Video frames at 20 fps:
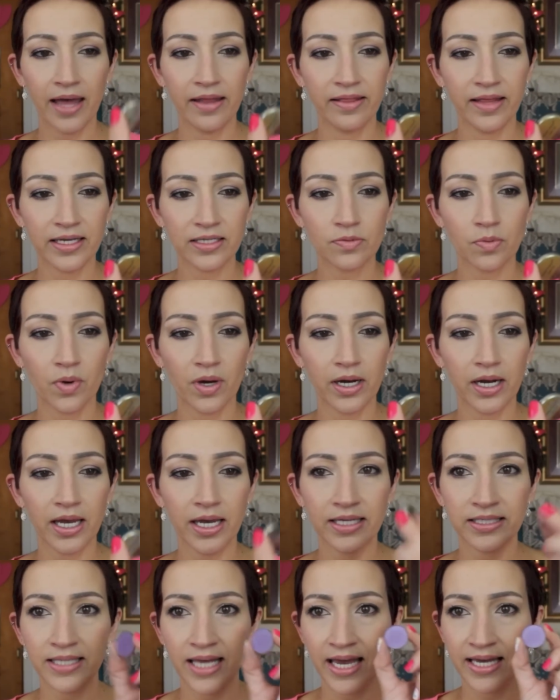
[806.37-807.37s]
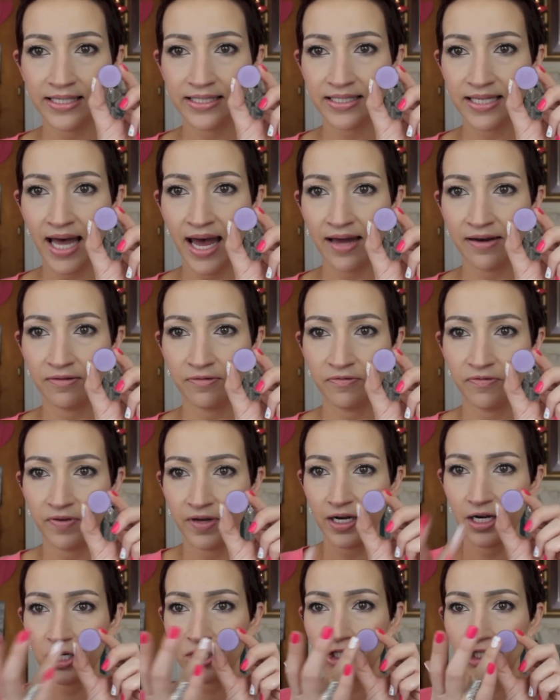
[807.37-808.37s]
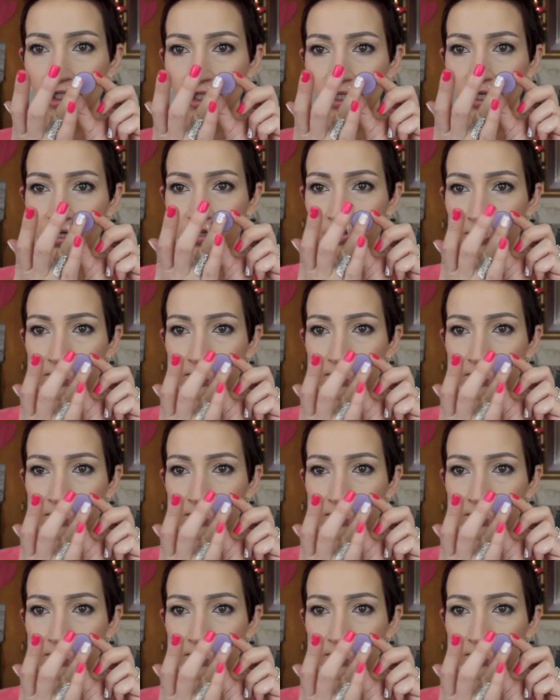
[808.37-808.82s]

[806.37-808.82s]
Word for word: and this one is a satin finish.